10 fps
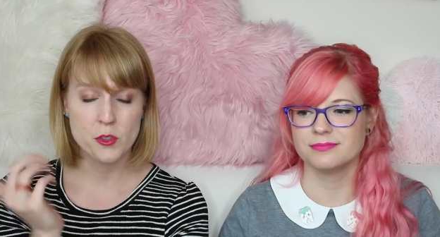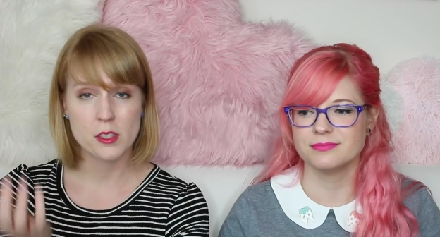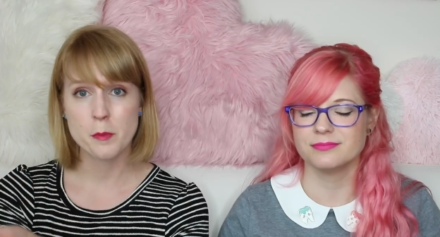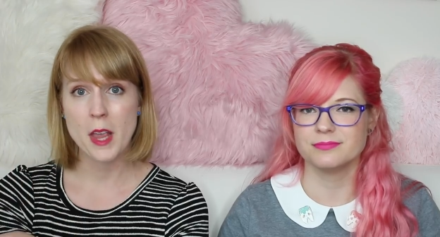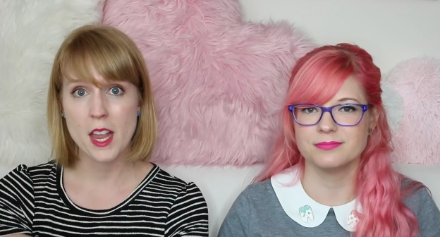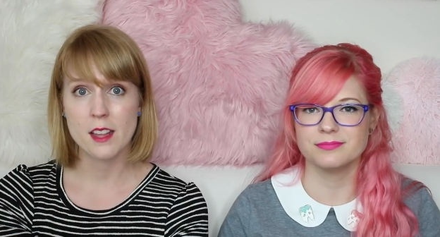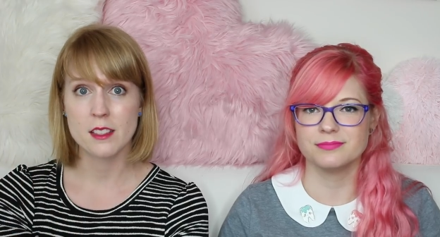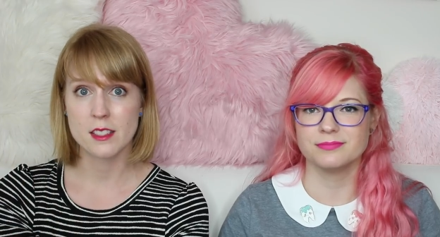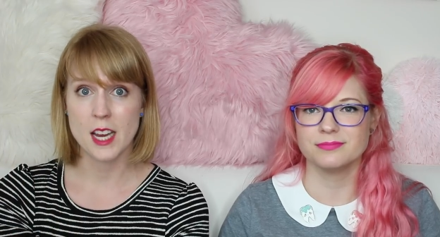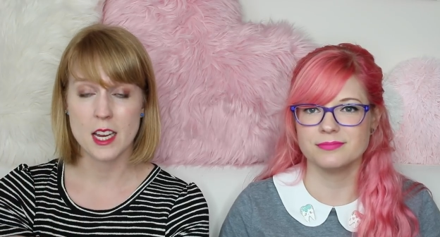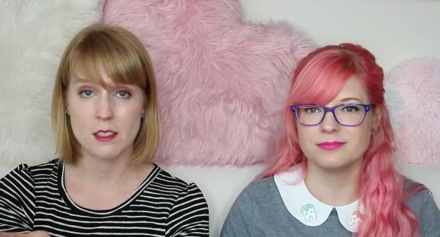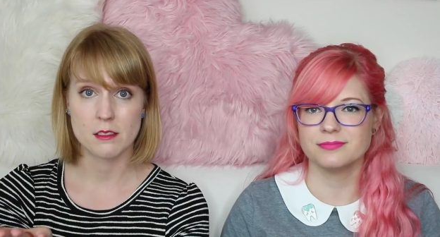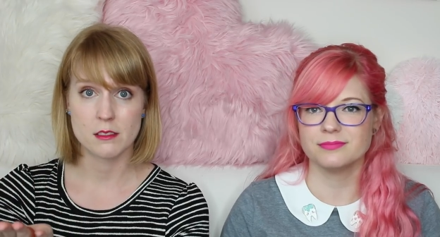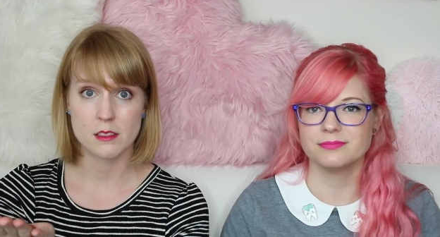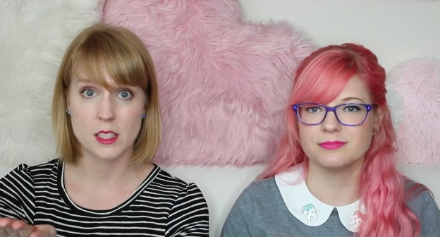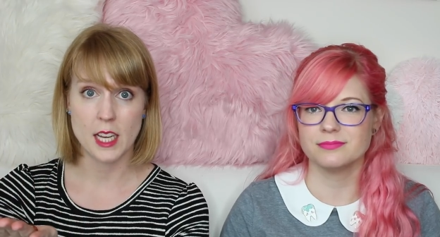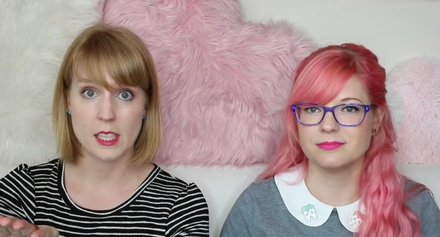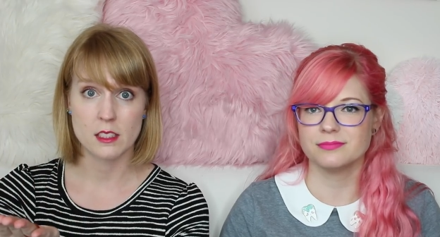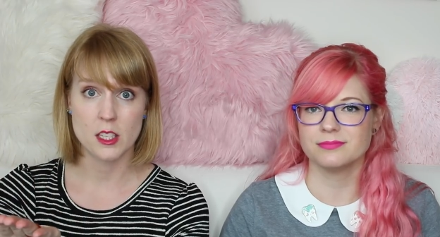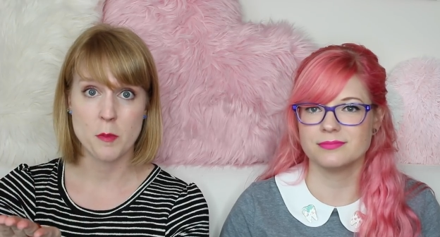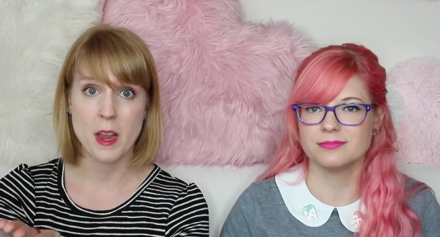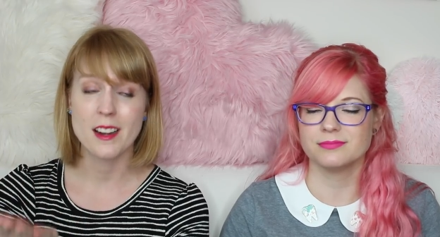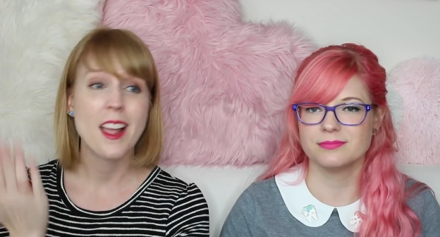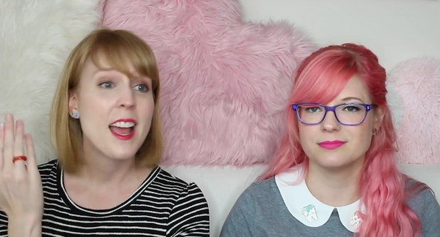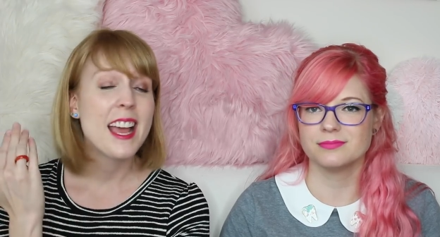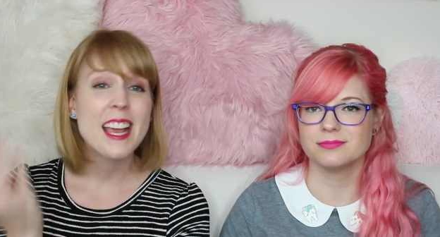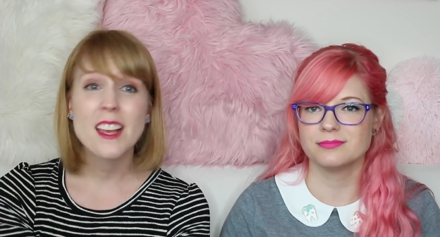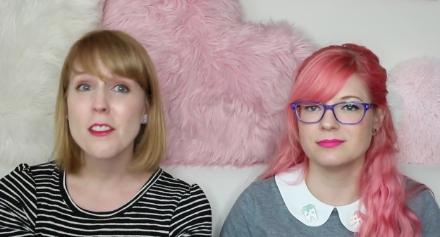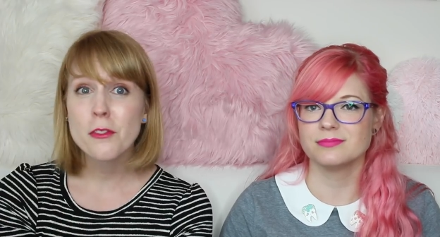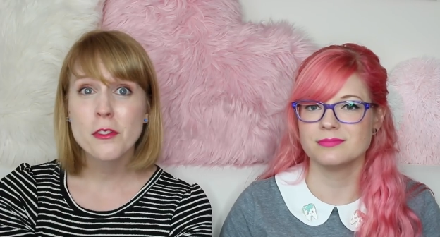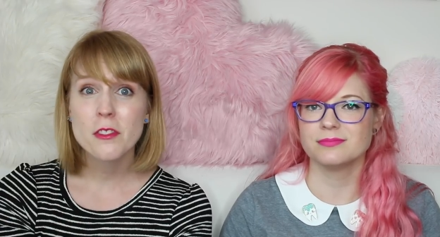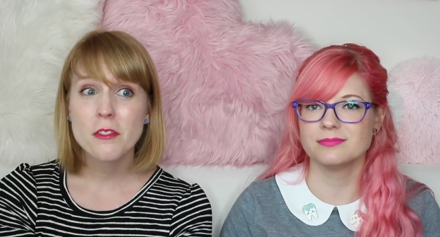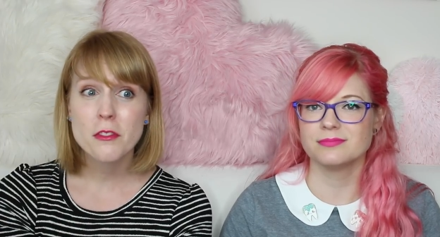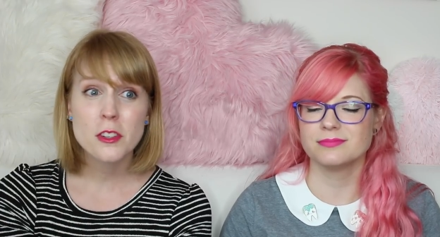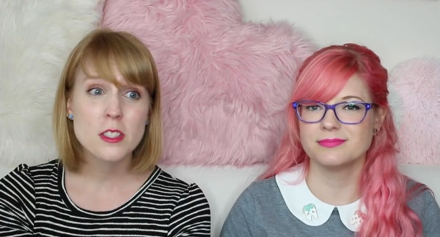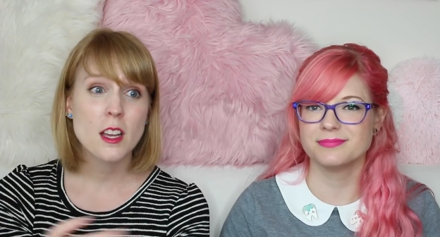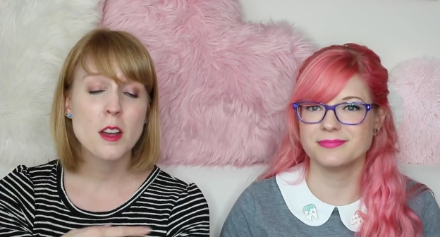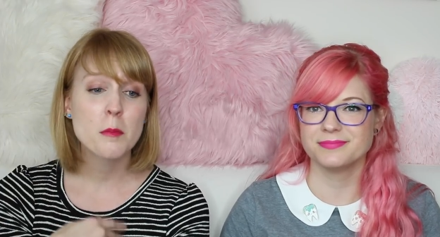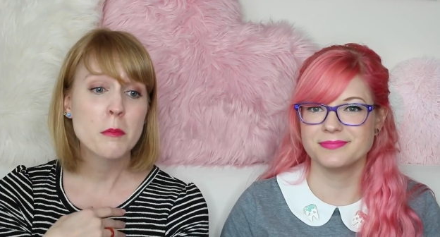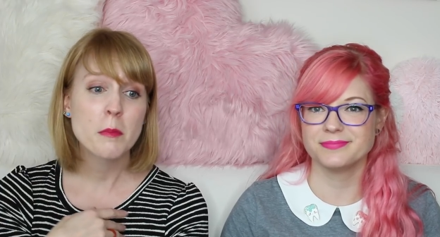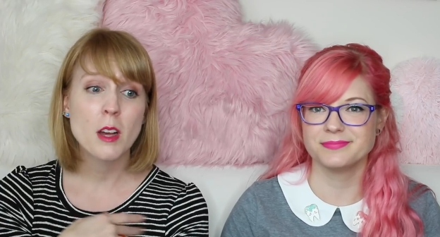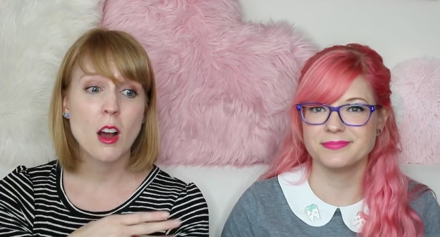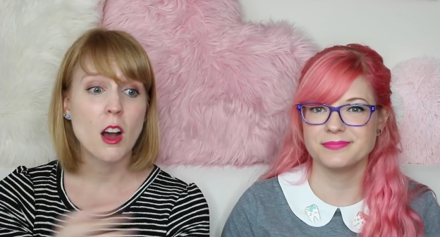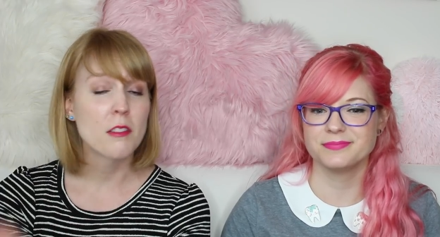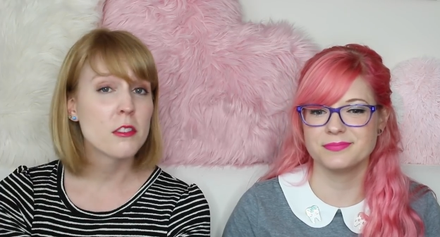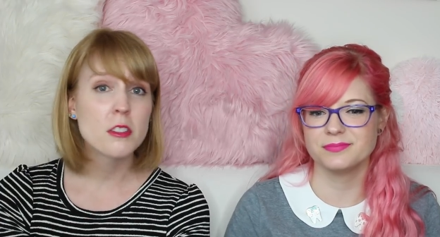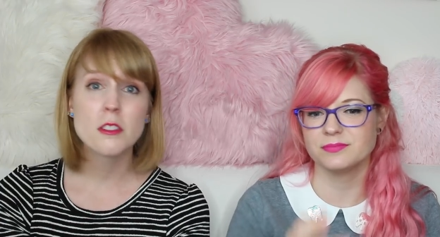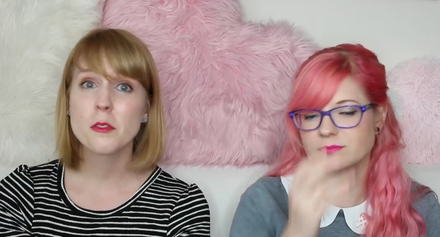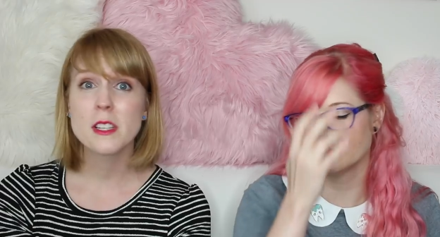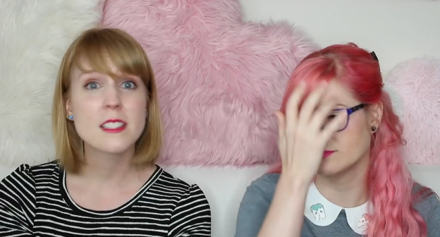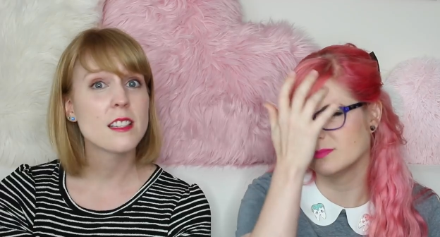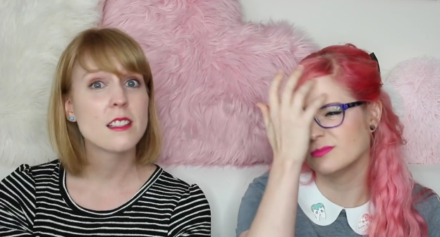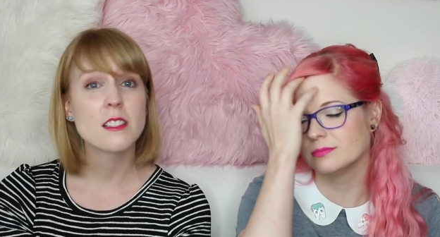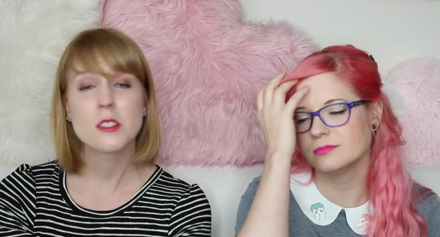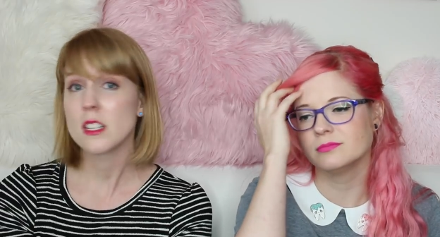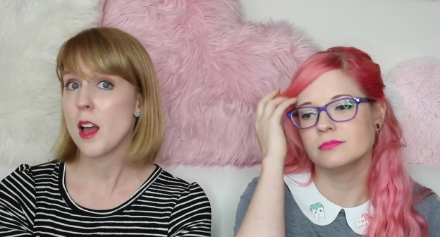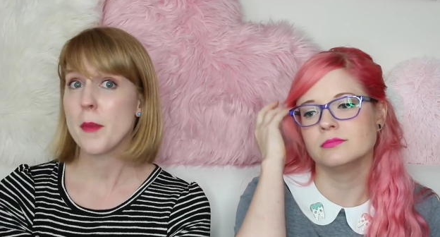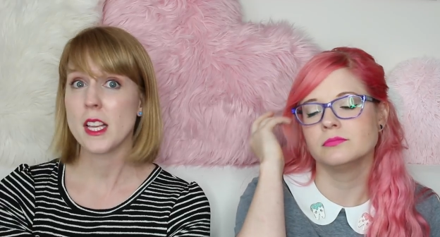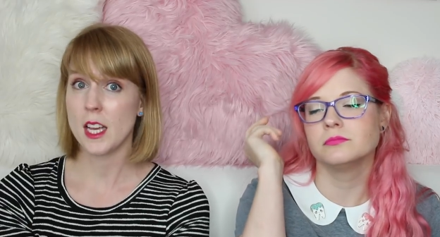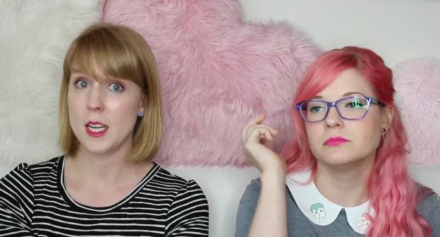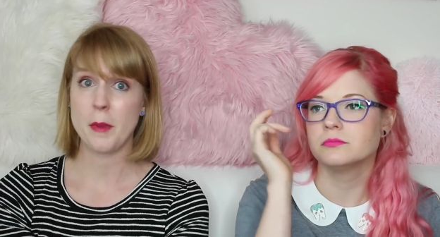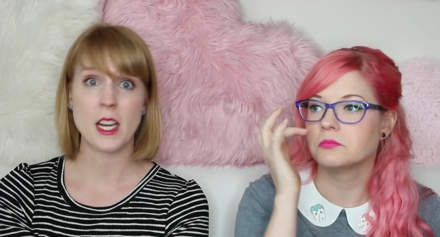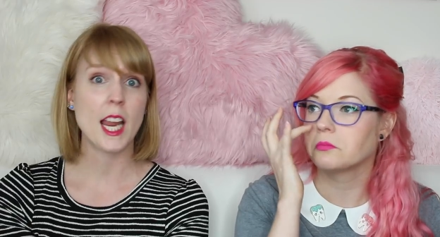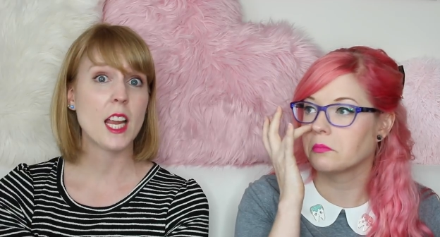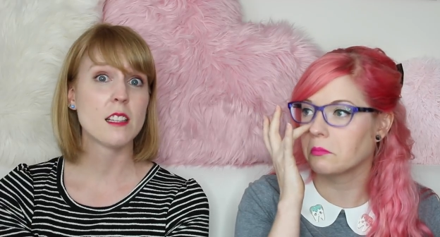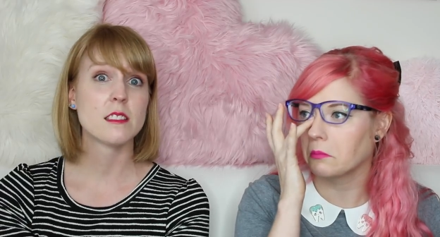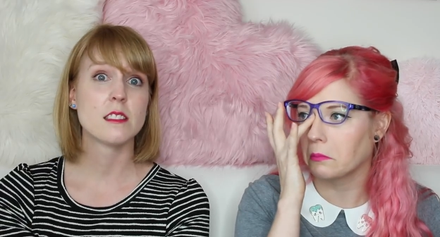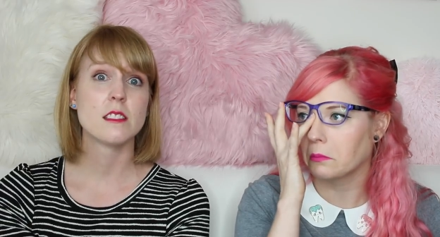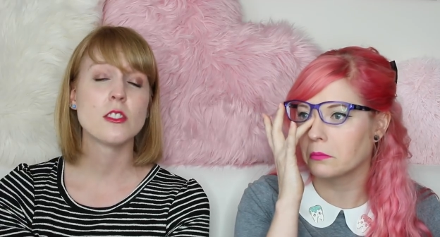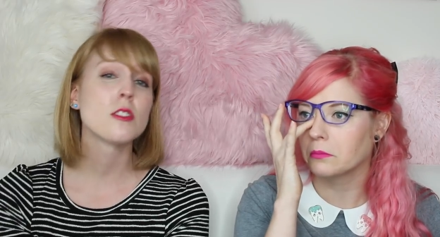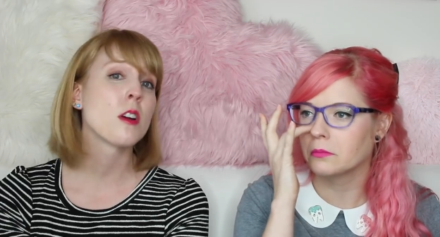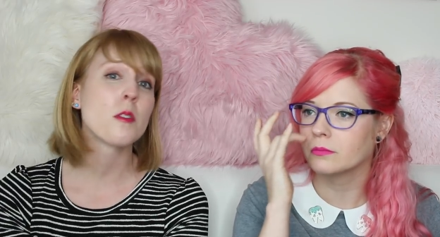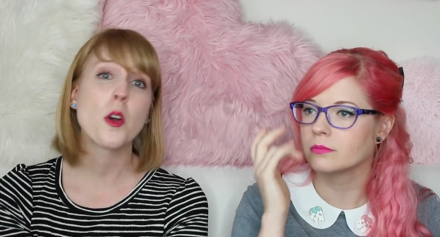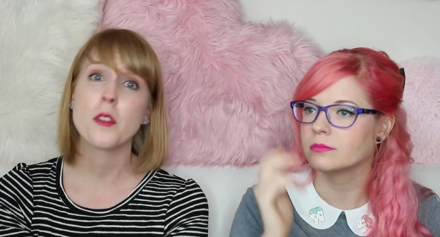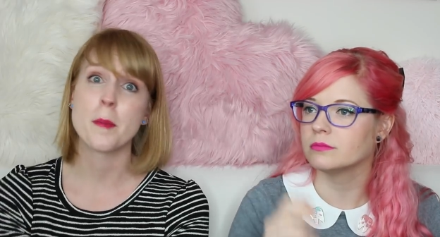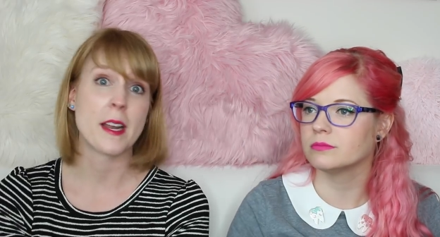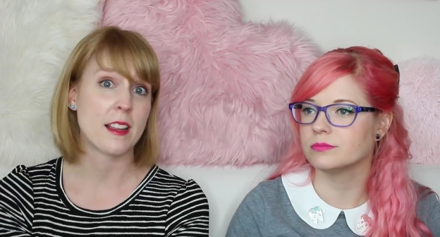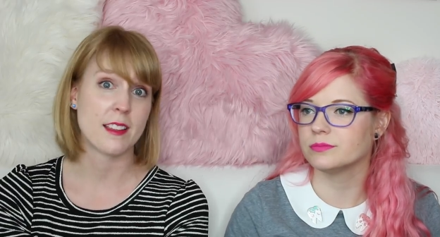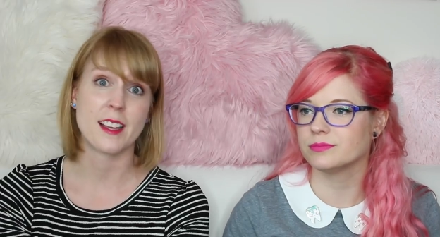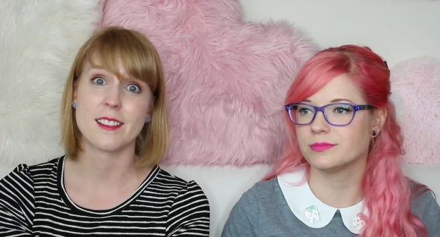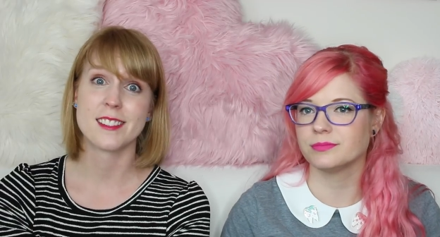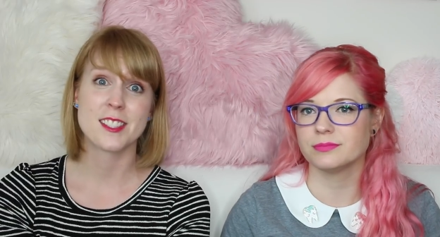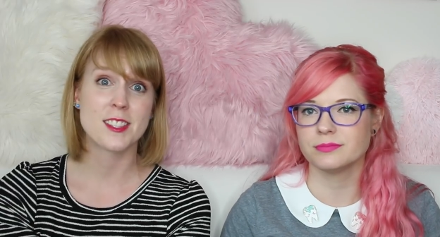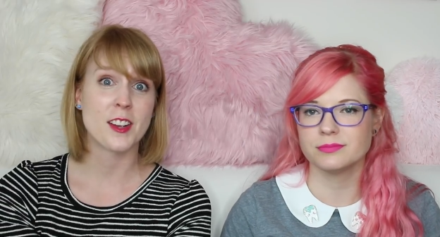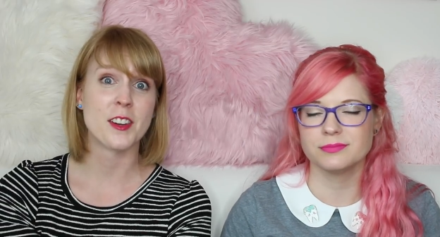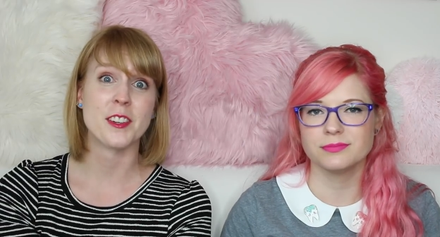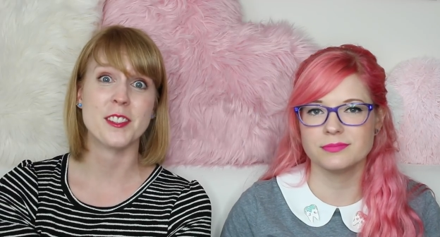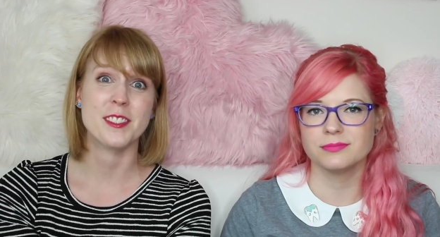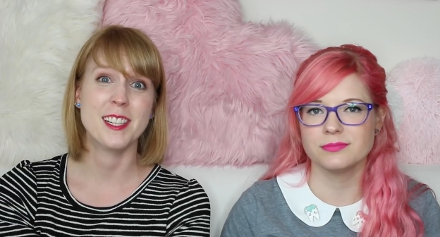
Speaker 1: just pay the state the tax that you made. If for some awful reason you did not make any money, you don't owe them anything. So